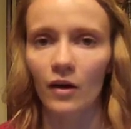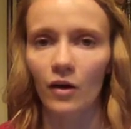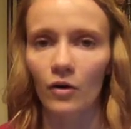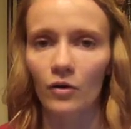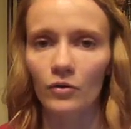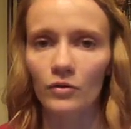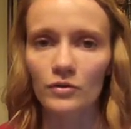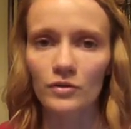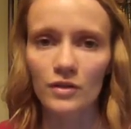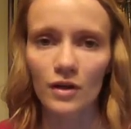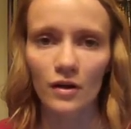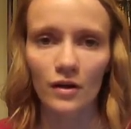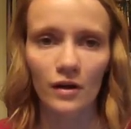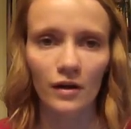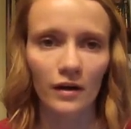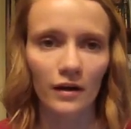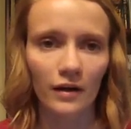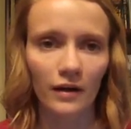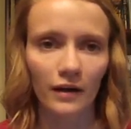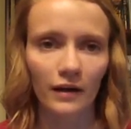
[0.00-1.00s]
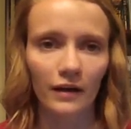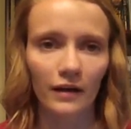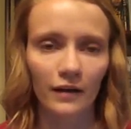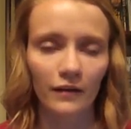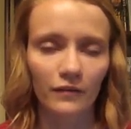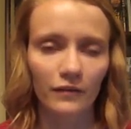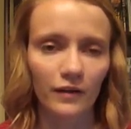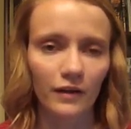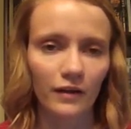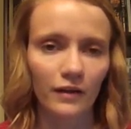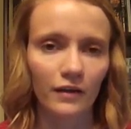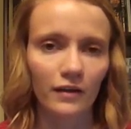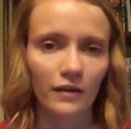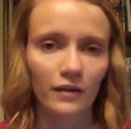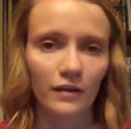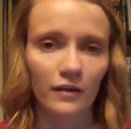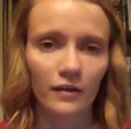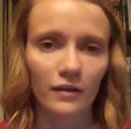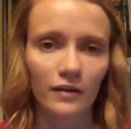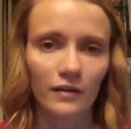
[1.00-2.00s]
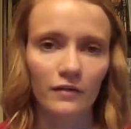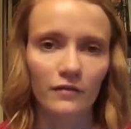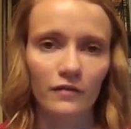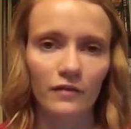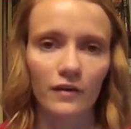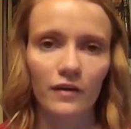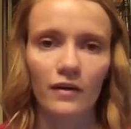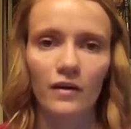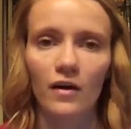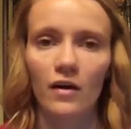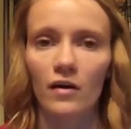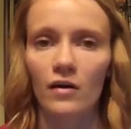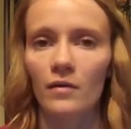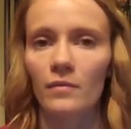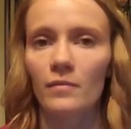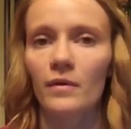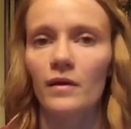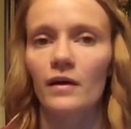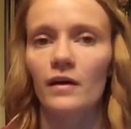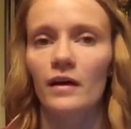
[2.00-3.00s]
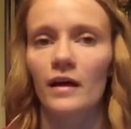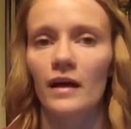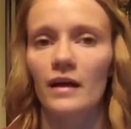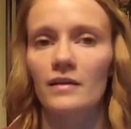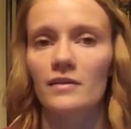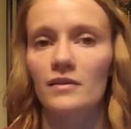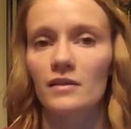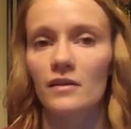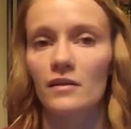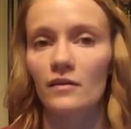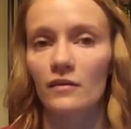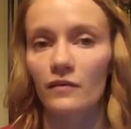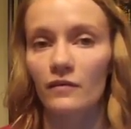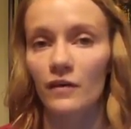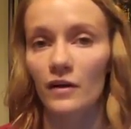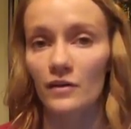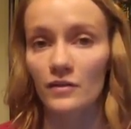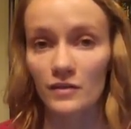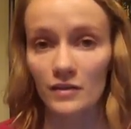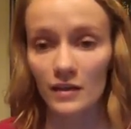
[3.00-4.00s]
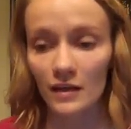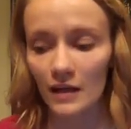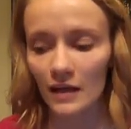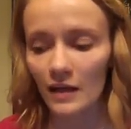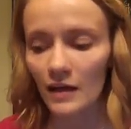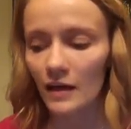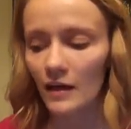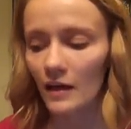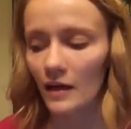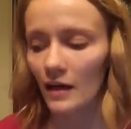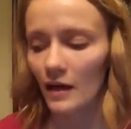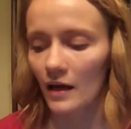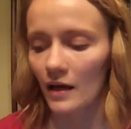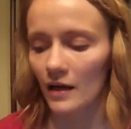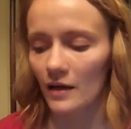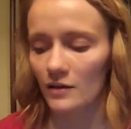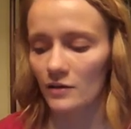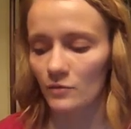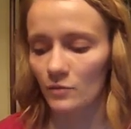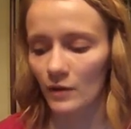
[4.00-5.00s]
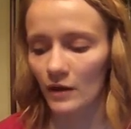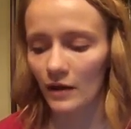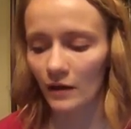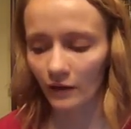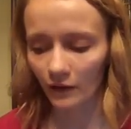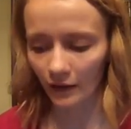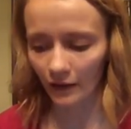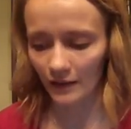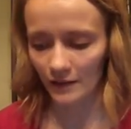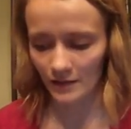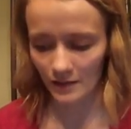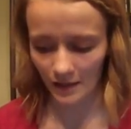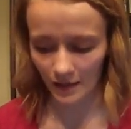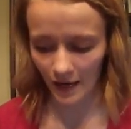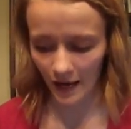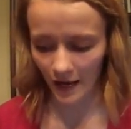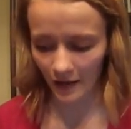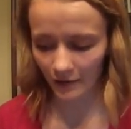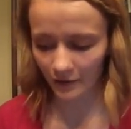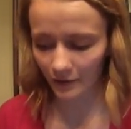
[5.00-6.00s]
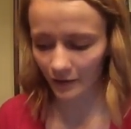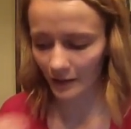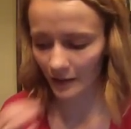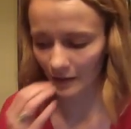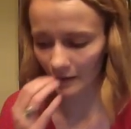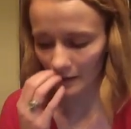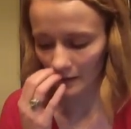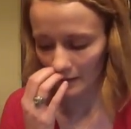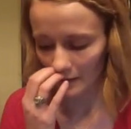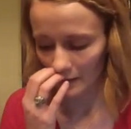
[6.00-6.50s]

goals are and if they're good for Auburn as a university as well as an athlete.